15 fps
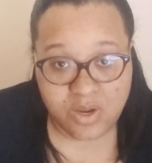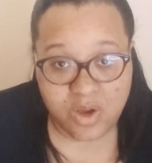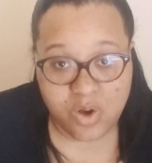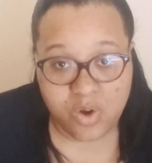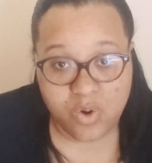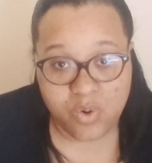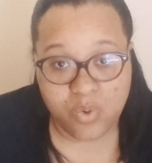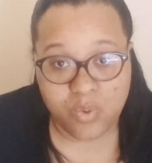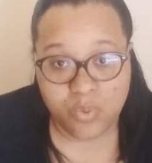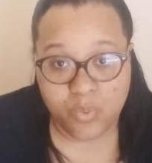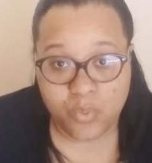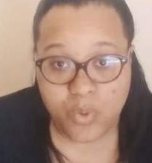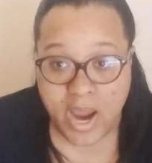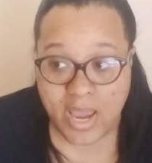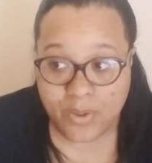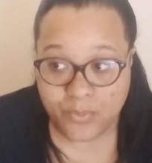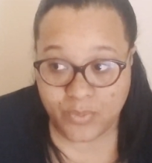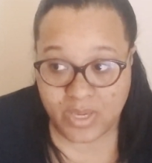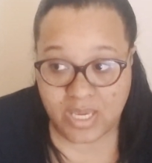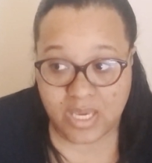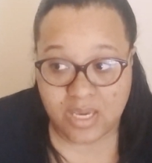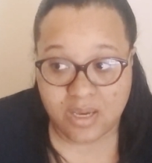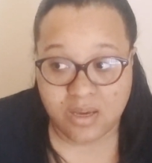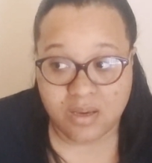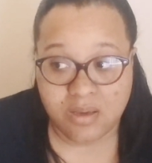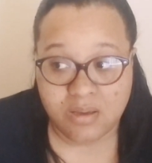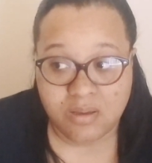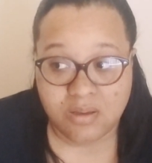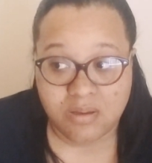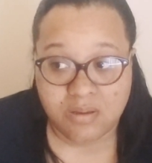you know, right-wing
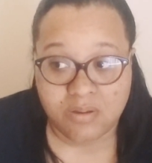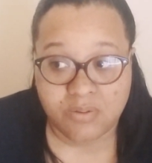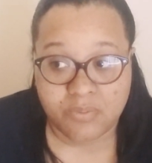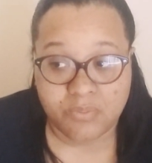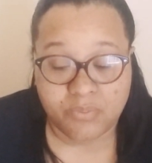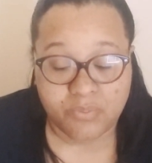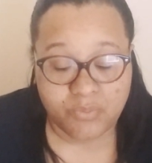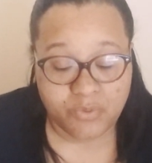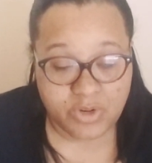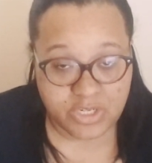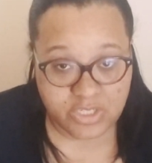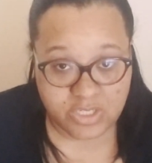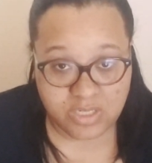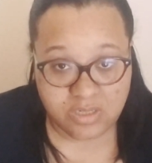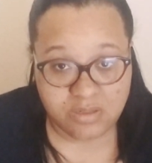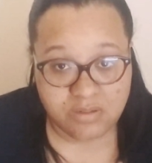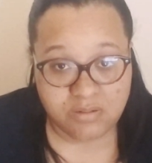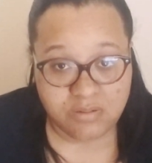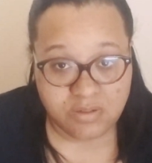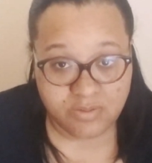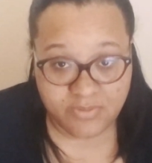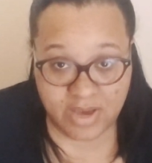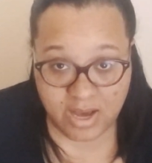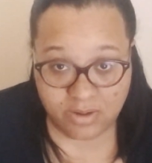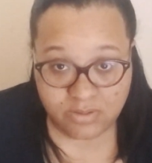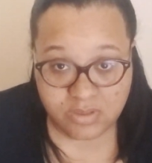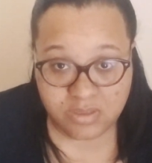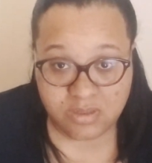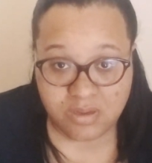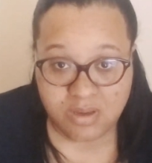Christian
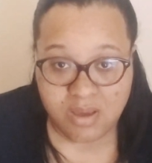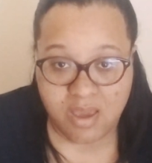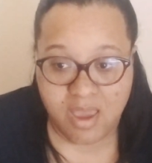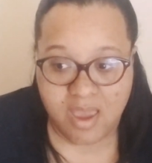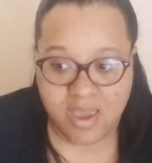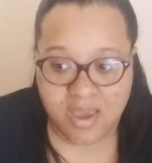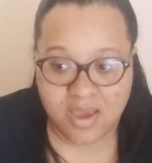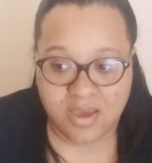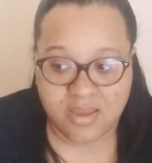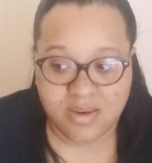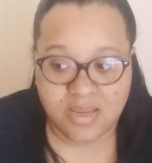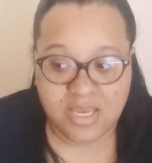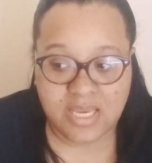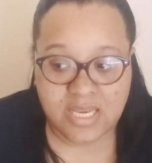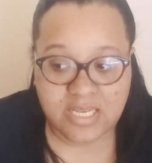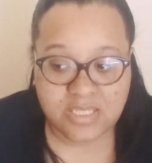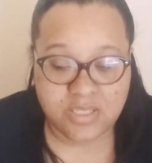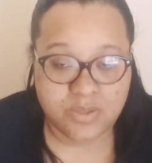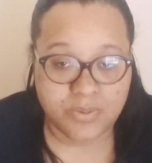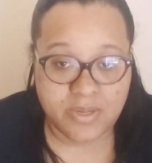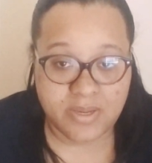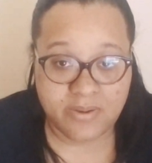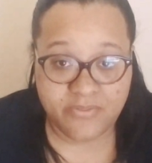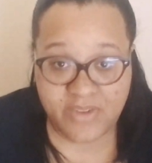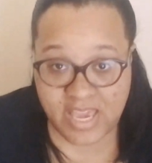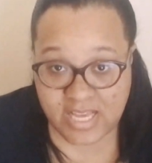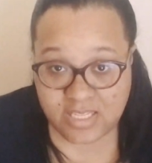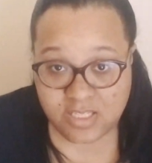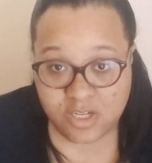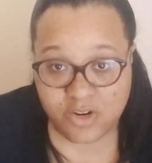devout, and he's doing
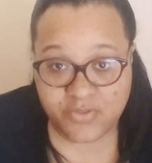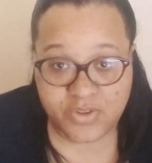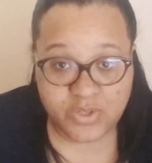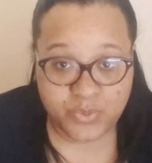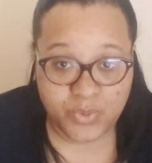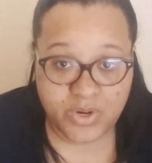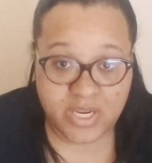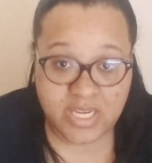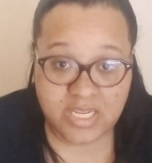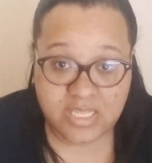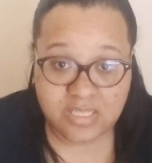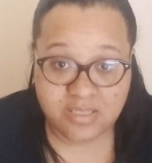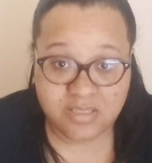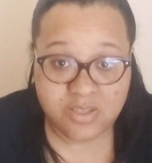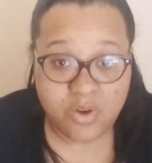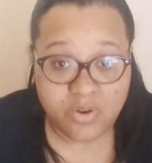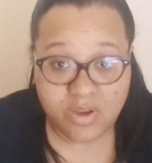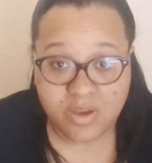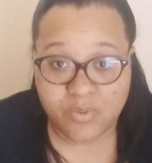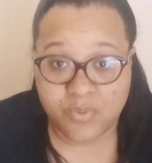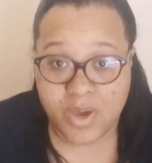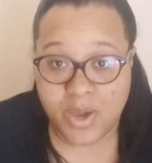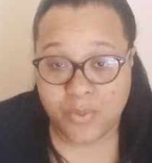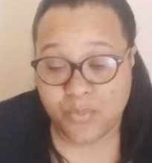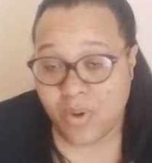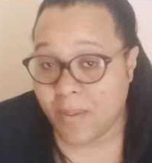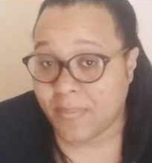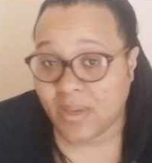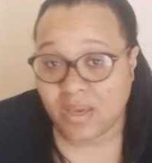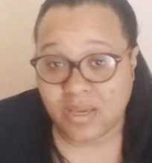fan service where he's soaking wet,
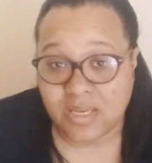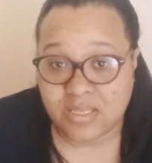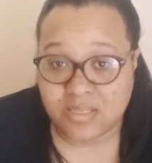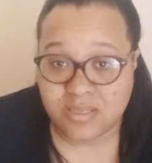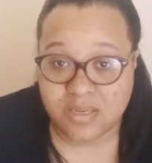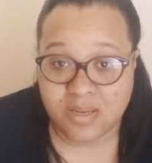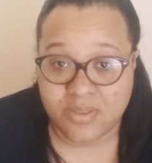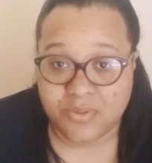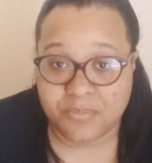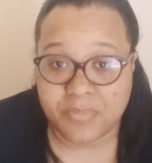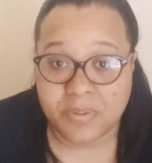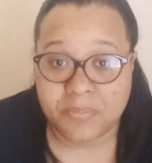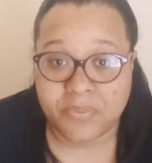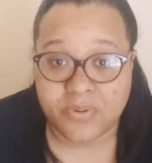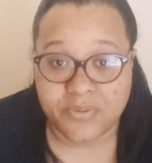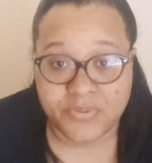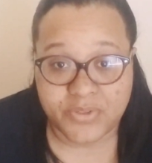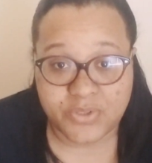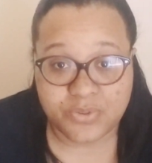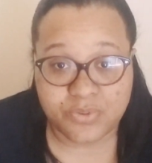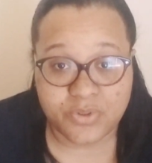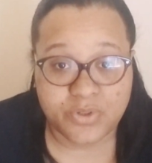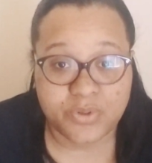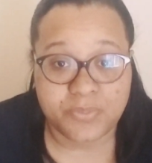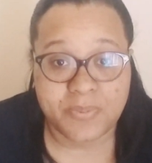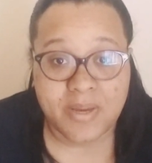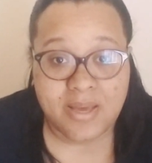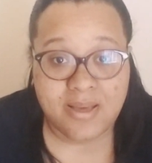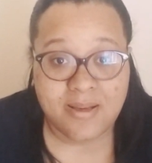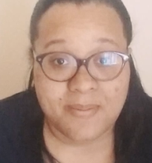rubbing against another member of his group,
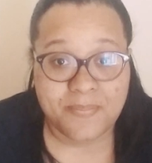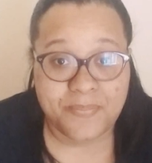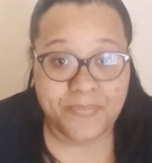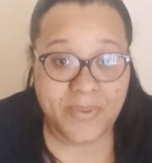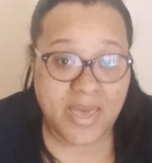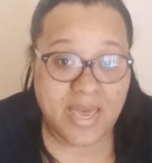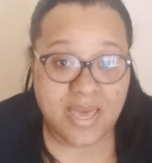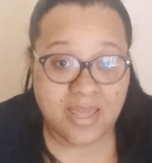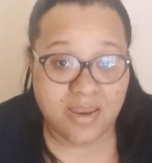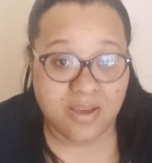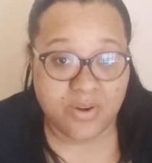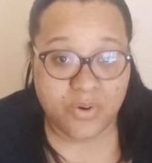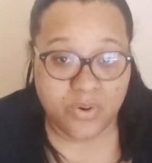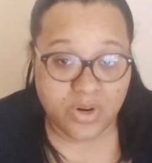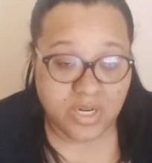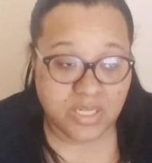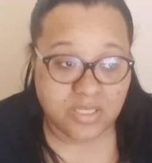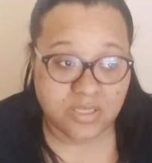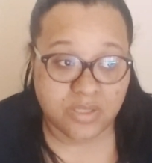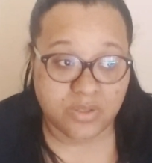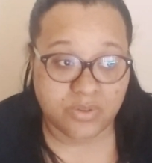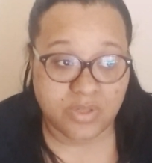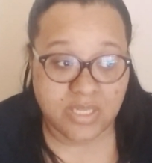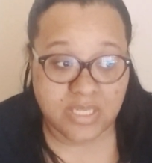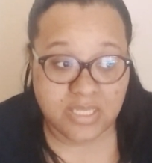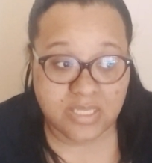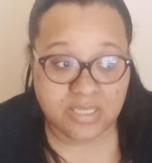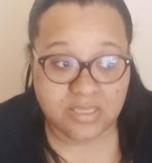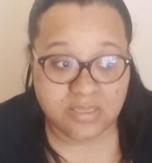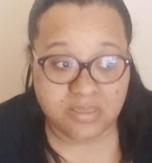but according to
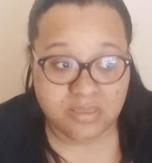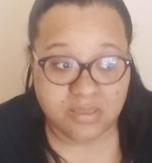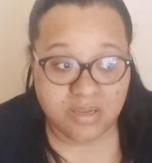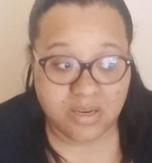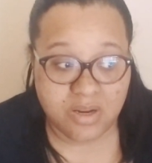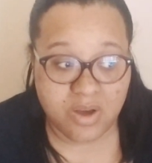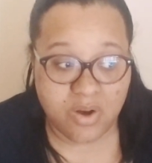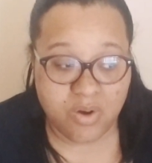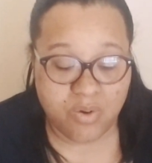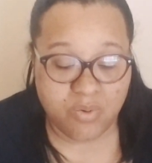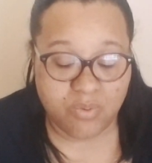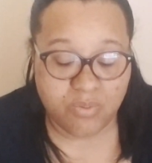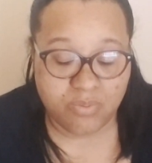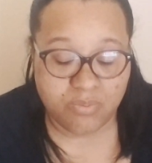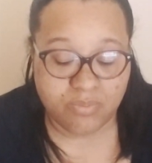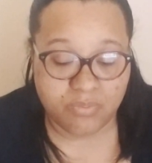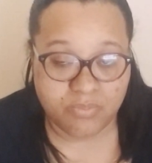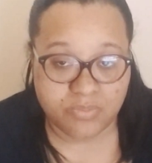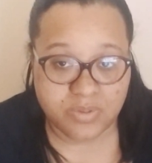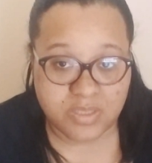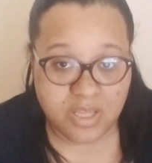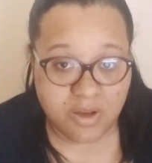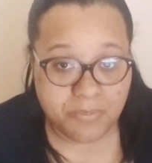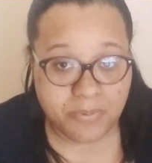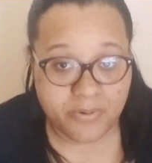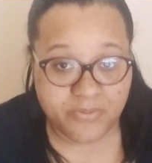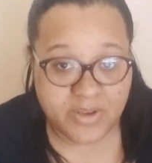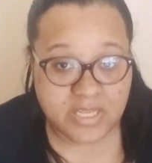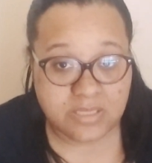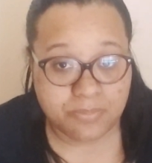his, you know,
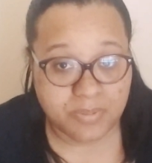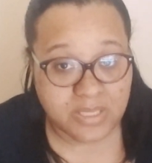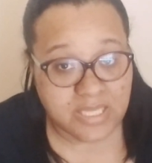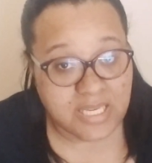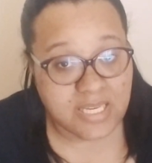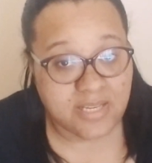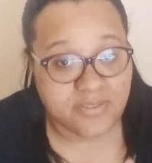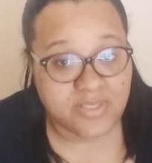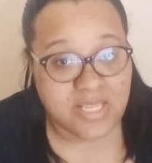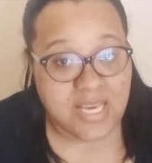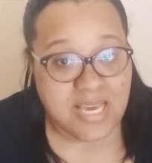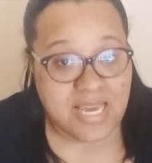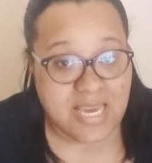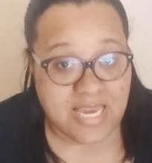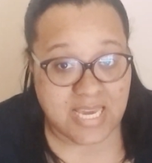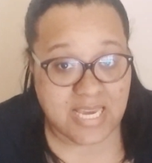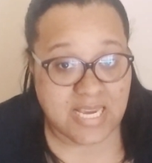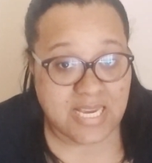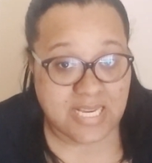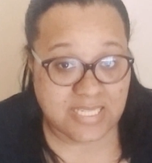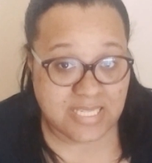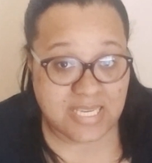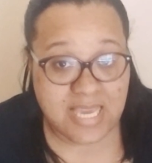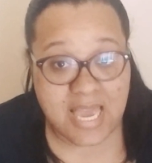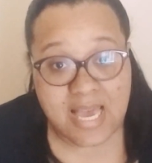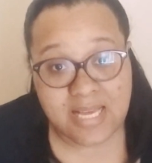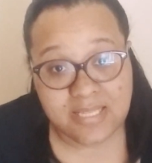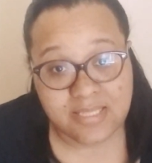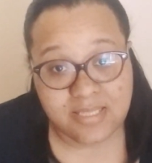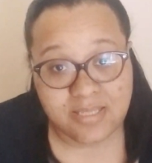self-professed beliefs, he is
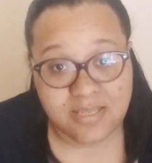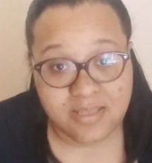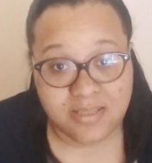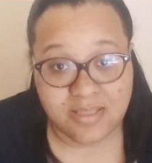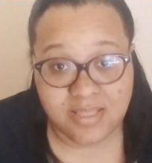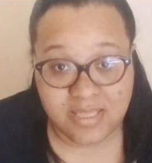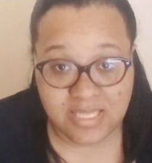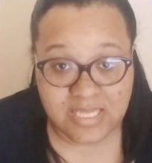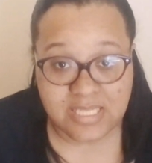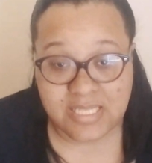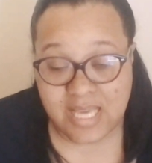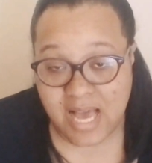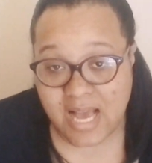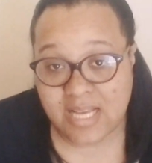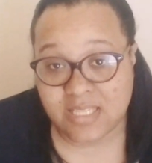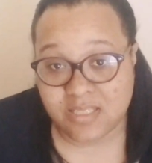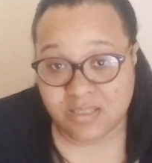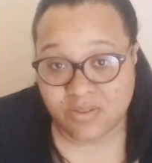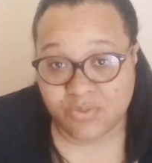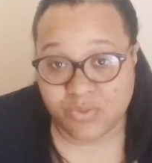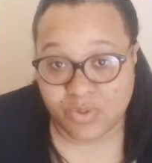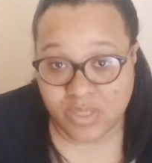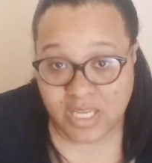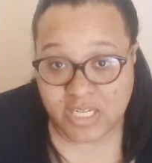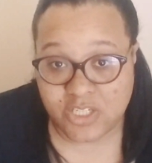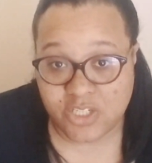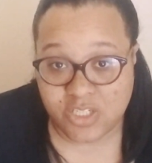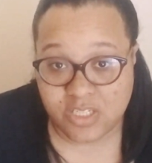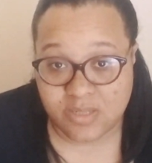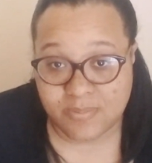against these kinds of
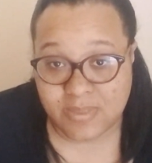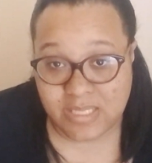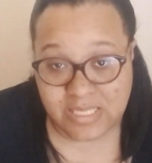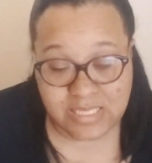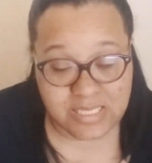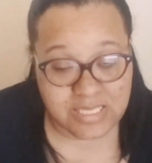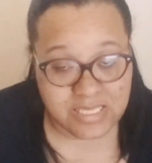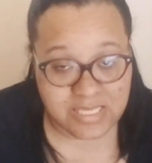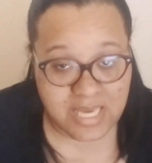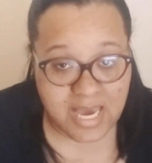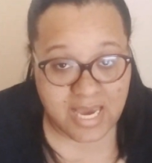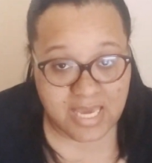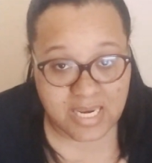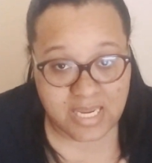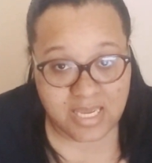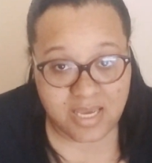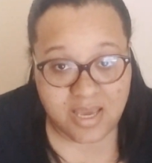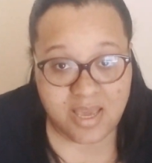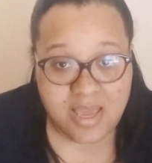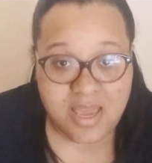relationships in society.